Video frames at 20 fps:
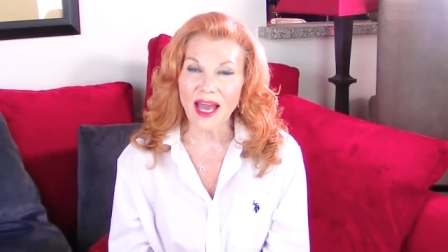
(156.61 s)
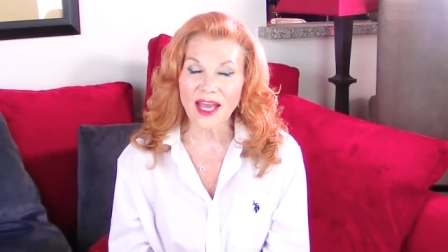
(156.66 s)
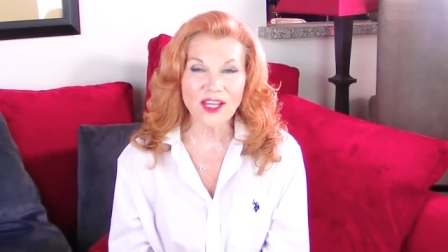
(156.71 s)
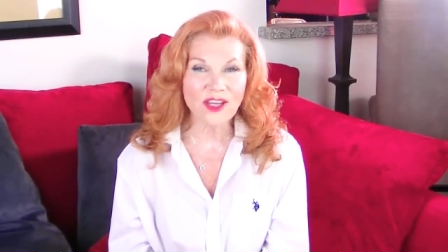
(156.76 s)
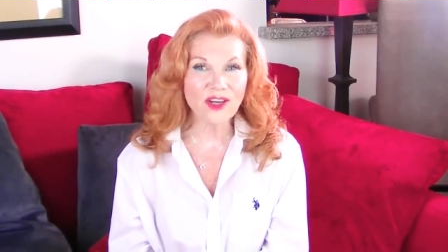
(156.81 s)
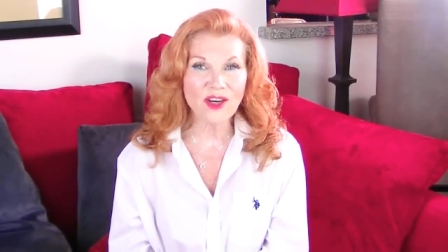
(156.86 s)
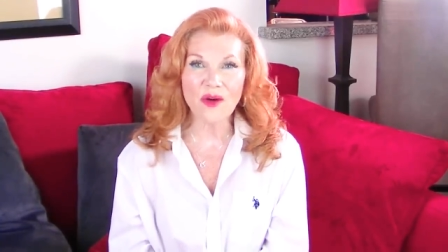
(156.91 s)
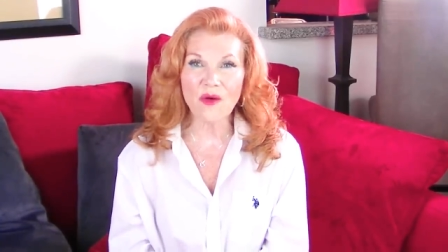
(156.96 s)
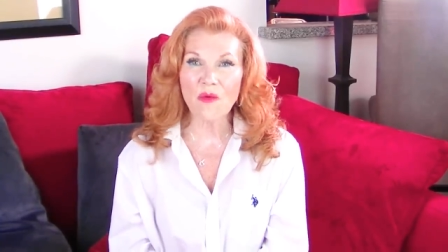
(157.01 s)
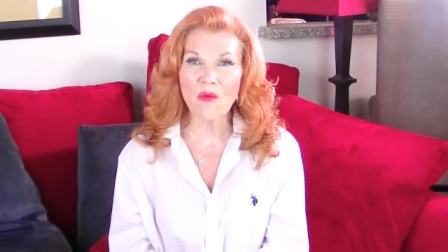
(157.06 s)

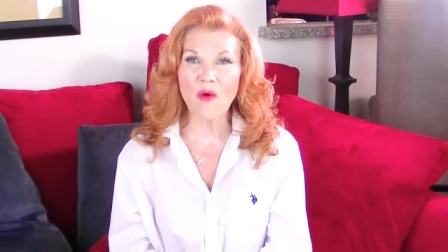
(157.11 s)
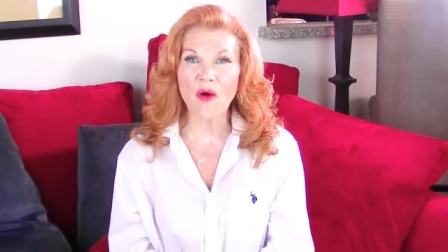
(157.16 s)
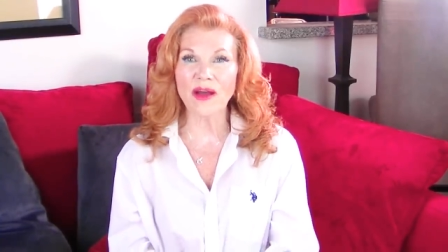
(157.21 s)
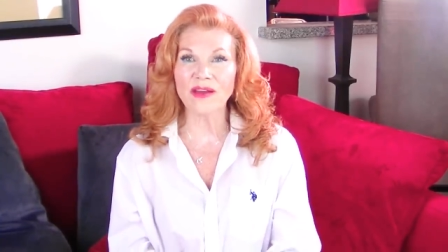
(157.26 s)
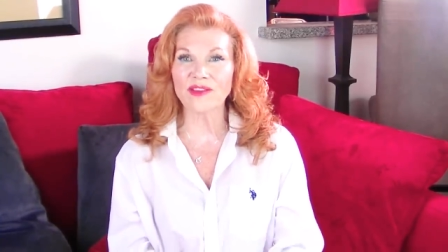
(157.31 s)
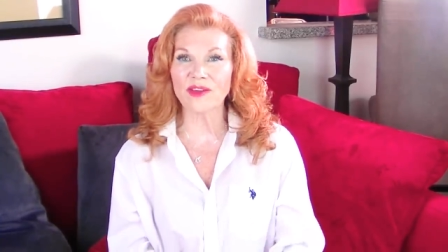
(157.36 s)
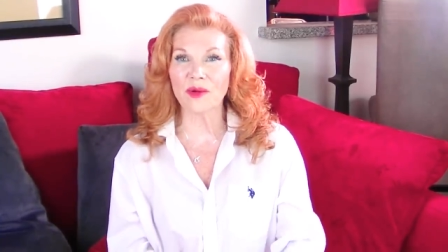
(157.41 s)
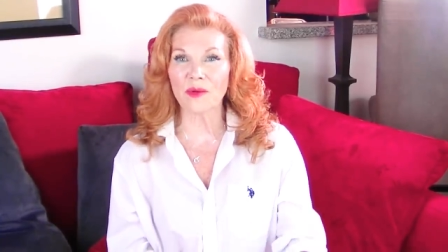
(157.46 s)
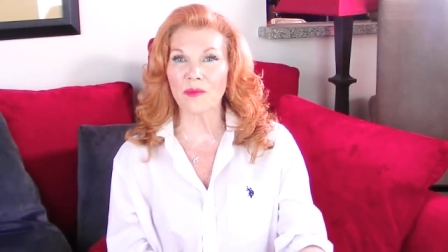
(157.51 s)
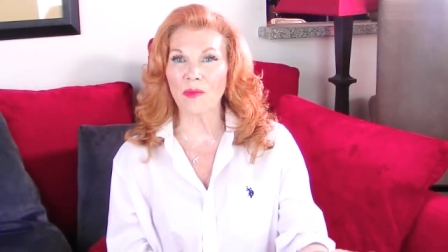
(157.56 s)
and you don't
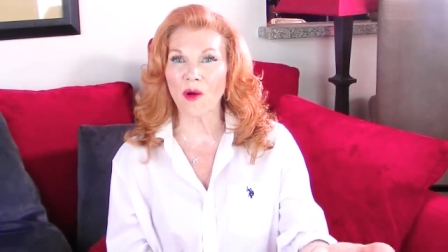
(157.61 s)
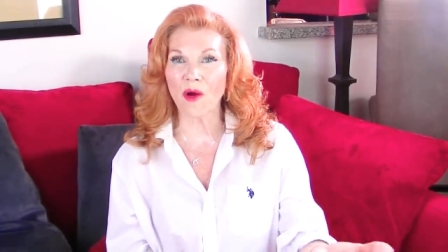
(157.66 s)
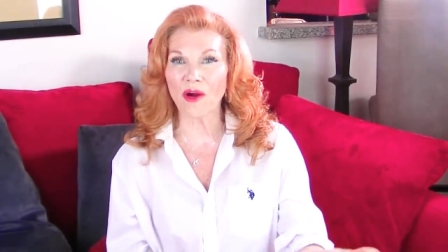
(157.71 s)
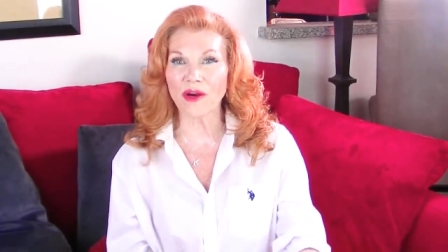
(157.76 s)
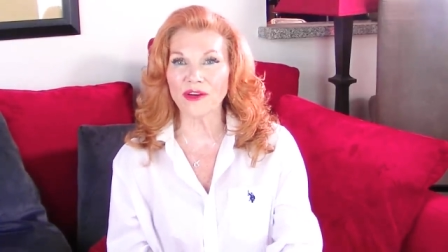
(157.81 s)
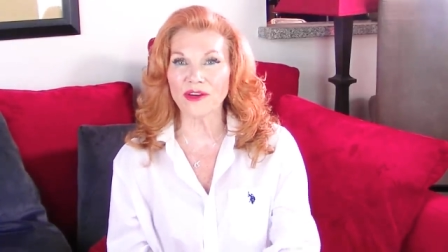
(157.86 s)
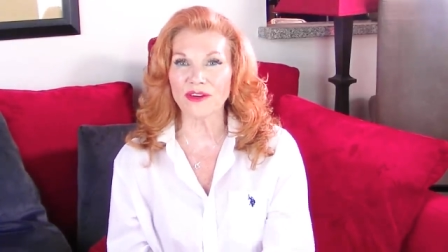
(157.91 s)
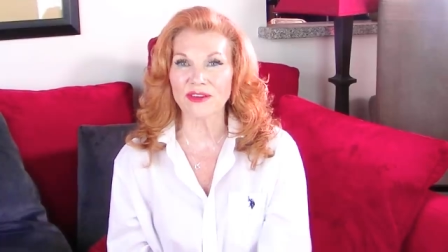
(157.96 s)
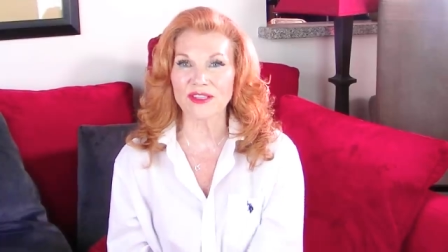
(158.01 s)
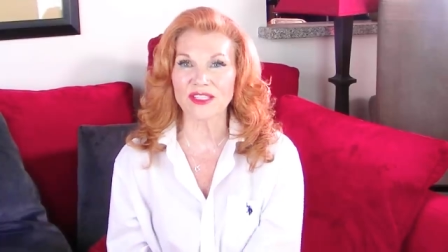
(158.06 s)
want your
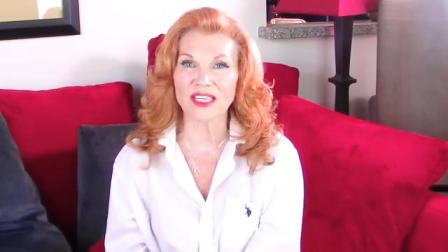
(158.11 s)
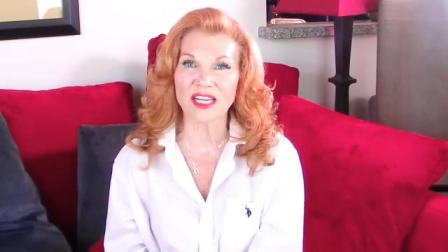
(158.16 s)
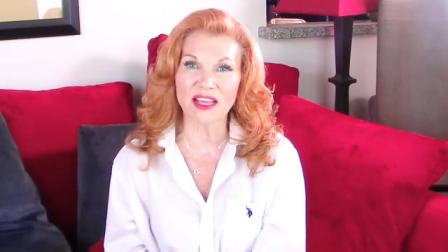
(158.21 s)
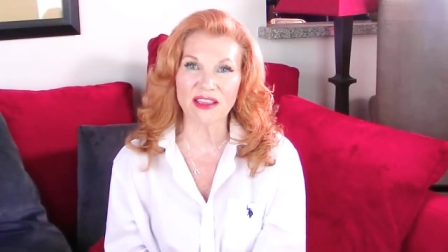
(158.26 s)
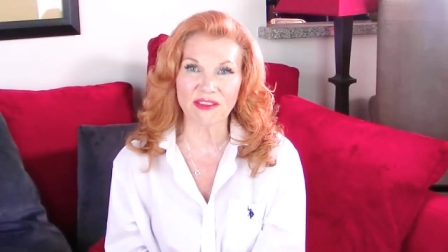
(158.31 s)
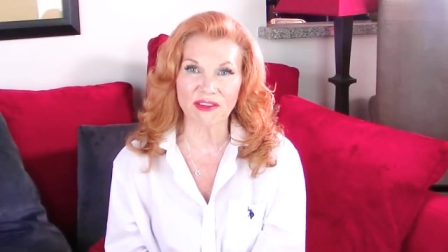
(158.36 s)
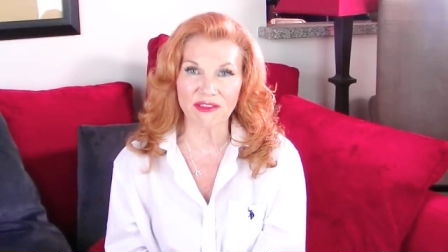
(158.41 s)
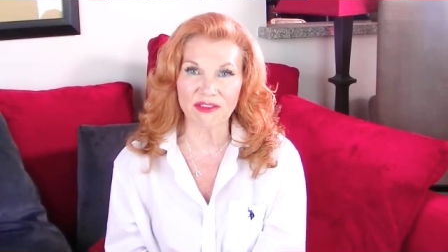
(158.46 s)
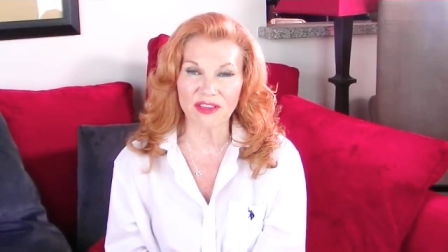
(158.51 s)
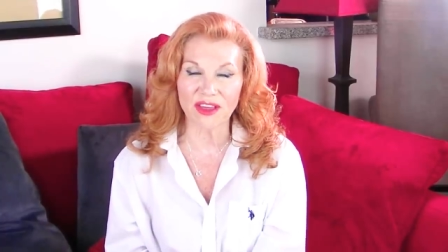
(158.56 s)
partner
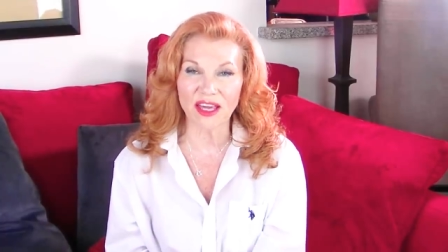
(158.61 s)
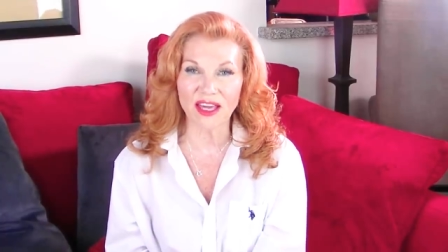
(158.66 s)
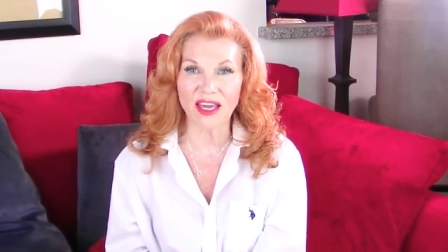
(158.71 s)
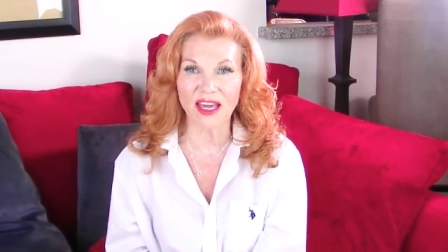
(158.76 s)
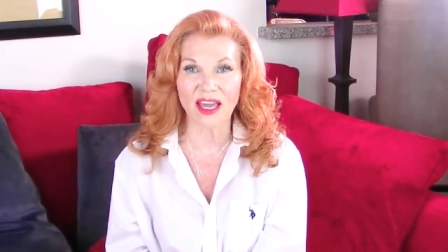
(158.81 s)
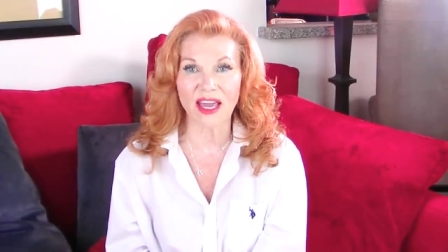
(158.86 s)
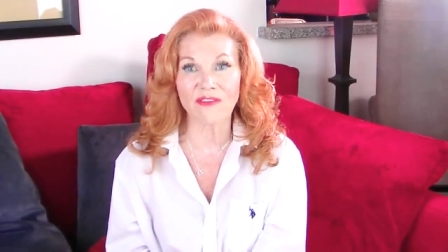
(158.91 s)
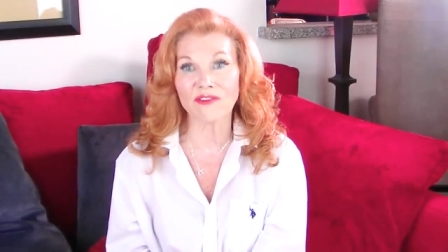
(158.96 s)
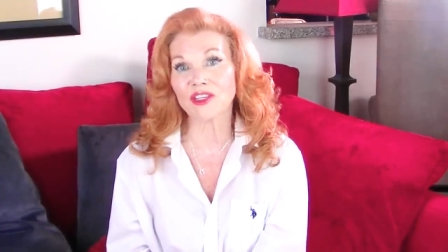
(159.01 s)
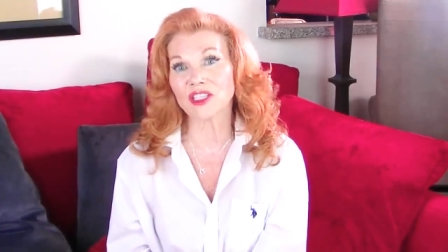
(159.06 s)
sitting there
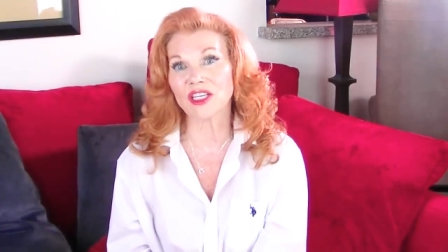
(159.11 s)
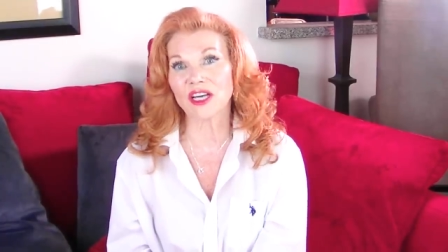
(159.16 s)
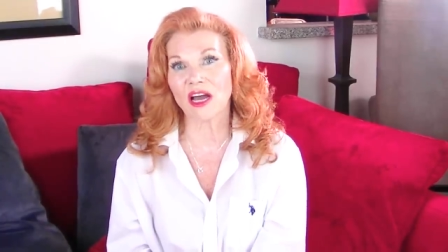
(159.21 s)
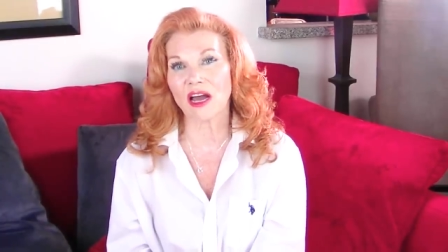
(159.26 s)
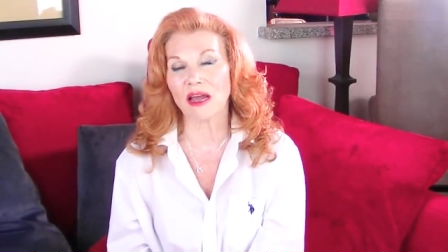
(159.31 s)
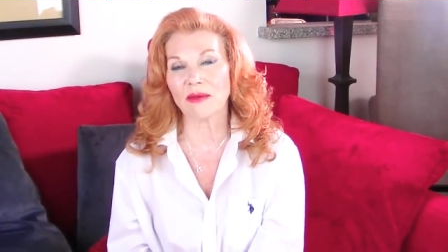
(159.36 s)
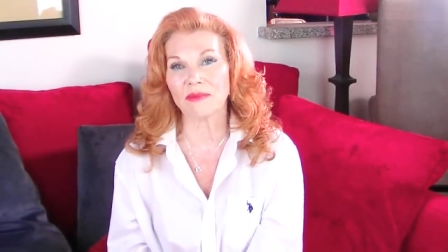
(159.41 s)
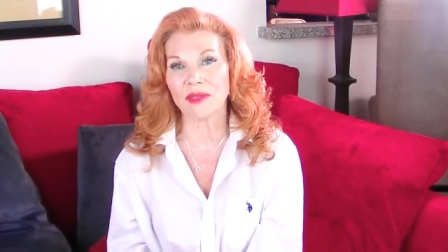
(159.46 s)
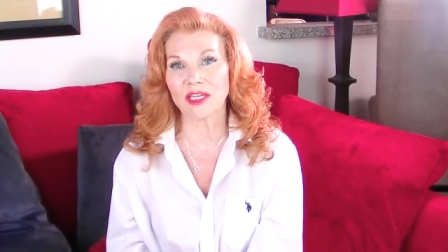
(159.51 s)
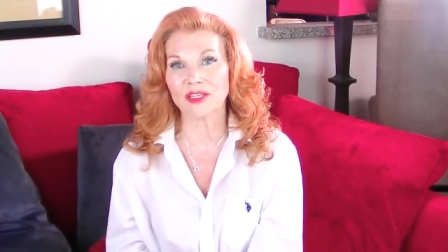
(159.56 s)
thinking every
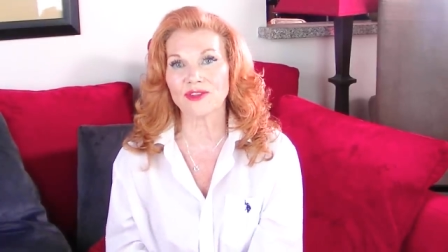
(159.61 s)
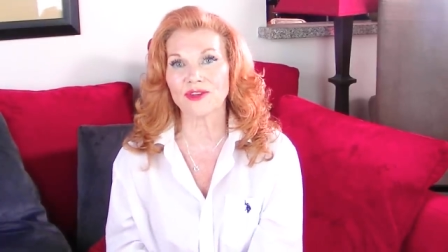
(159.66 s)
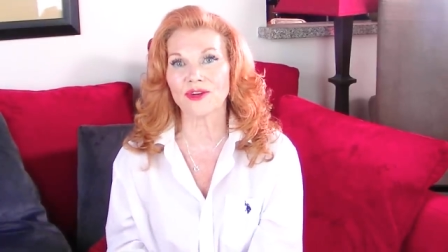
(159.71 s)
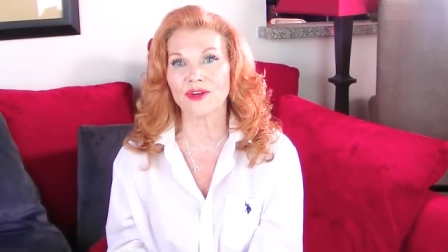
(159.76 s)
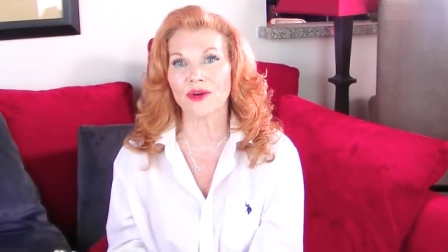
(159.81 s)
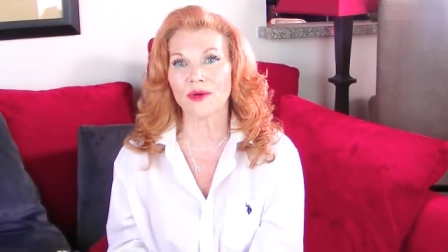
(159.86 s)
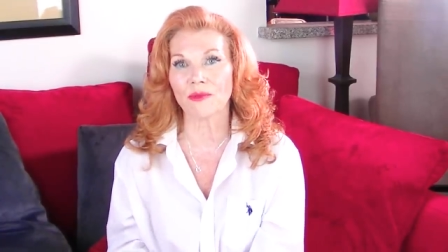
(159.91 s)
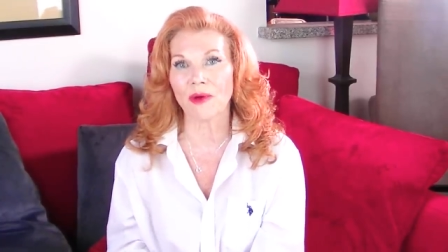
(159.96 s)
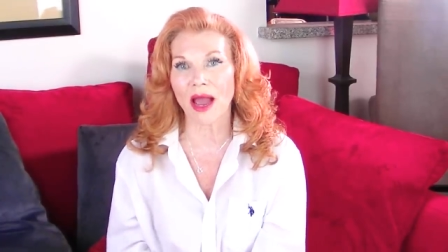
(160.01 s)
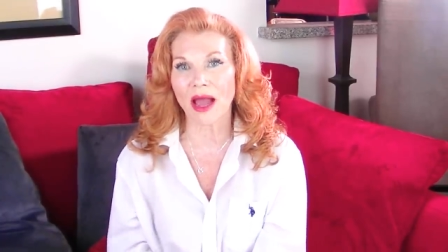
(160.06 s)
time they
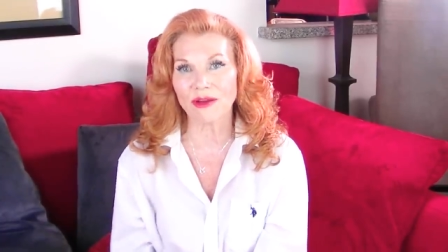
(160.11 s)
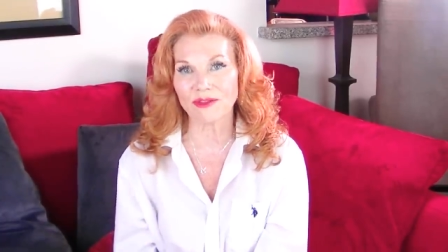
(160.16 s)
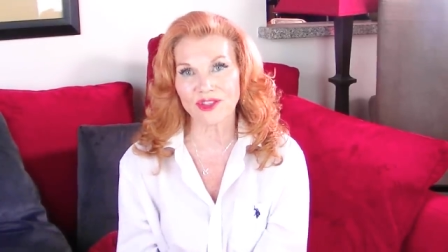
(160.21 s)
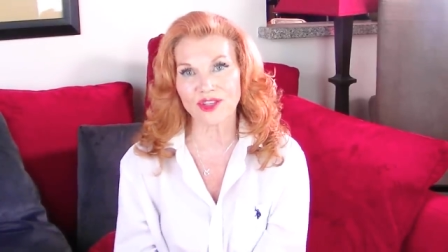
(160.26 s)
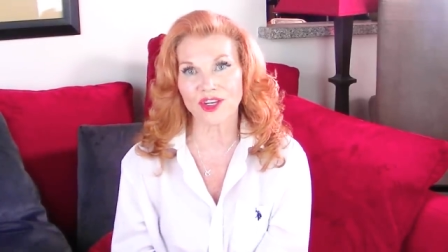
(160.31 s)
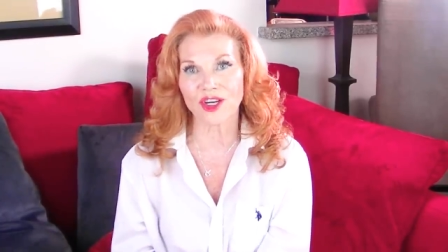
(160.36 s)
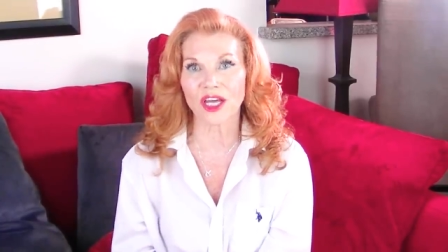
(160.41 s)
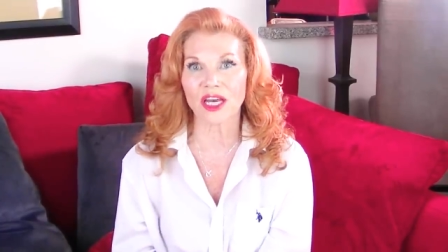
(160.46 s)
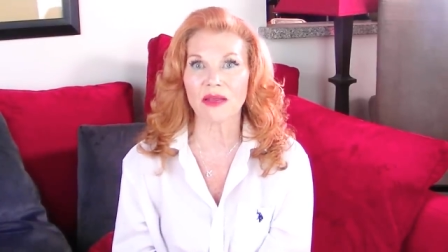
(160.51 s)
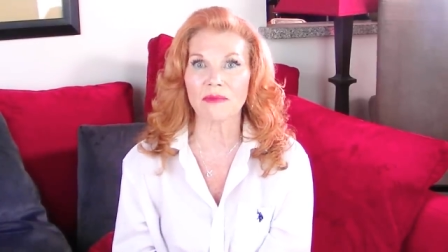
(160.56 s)
turn
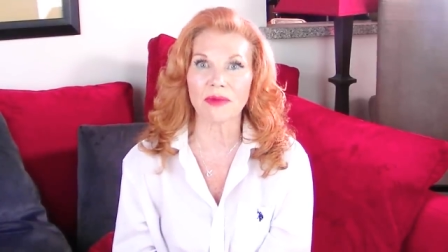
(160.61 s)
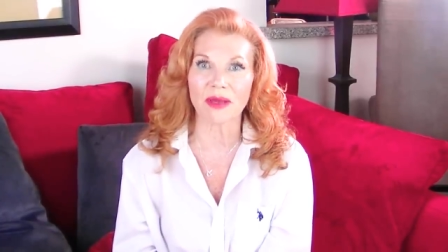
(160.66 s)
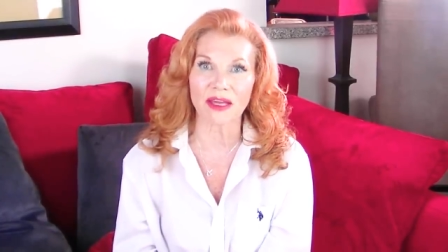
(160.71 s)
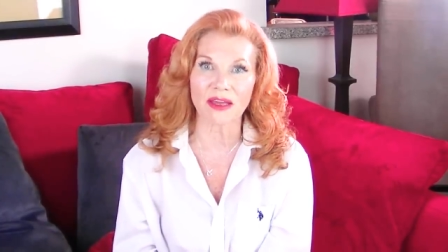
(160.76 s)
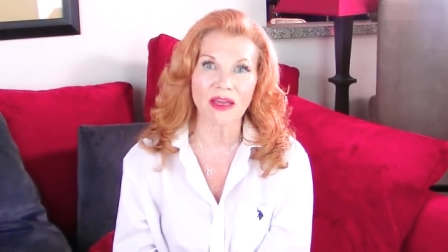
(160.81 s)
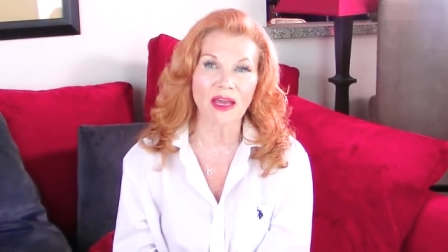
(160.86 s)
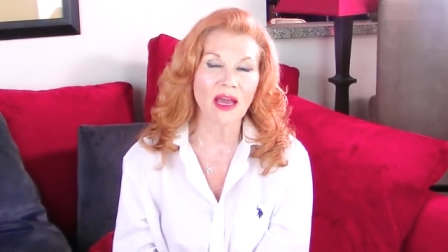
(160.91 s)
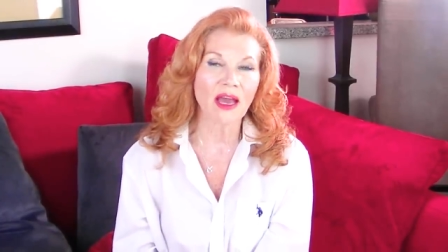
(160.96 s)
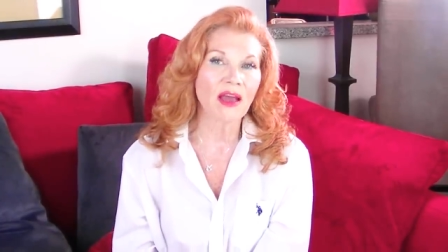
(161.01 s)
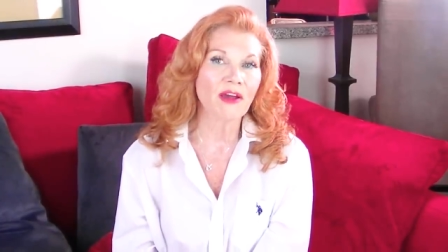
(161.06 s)
around you're going to
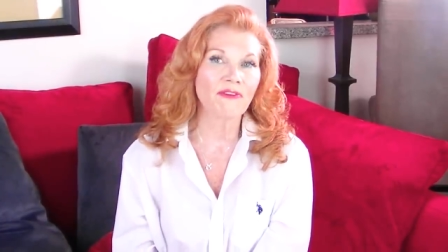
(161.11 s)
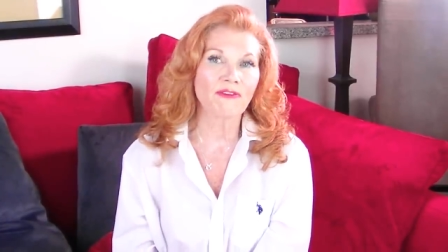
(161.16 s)
be